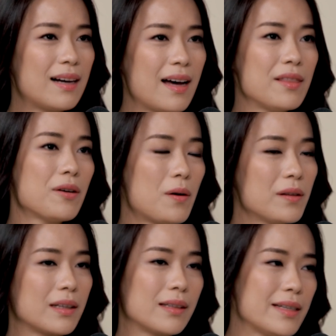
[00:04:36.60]
under all
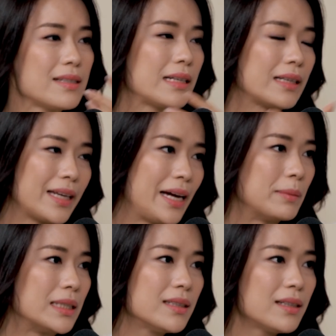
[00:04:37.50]
the glitz and
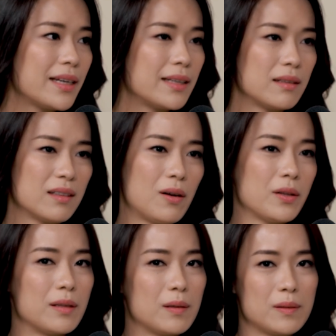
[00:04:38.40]
glamour and all
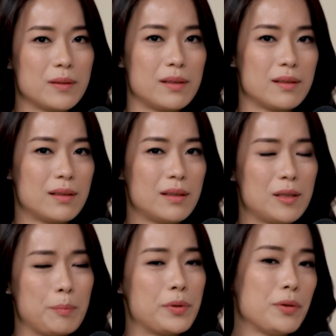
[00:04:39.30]
the
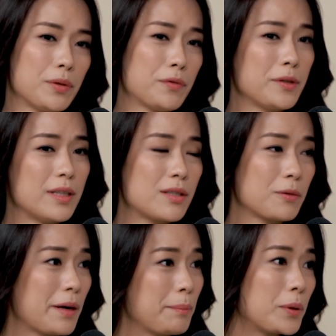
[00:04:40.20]
beautiful
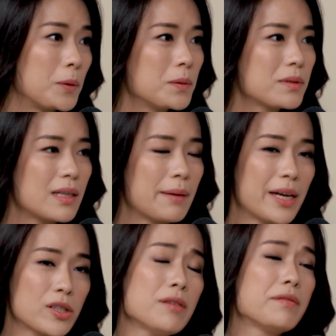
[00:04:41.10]
Instagram posts, I'm
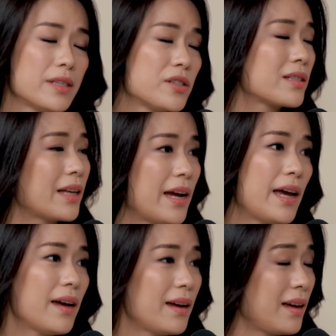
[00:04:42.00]
actually really just like
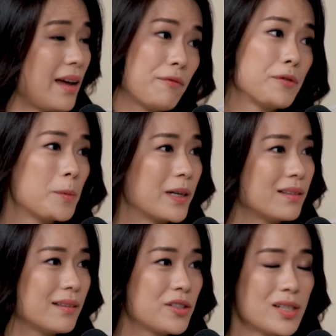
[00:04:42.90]

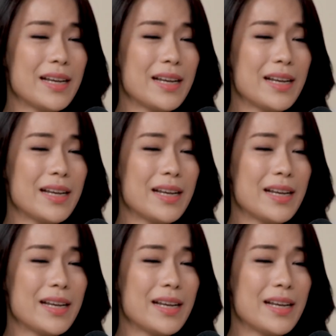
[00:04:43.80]
everyone, just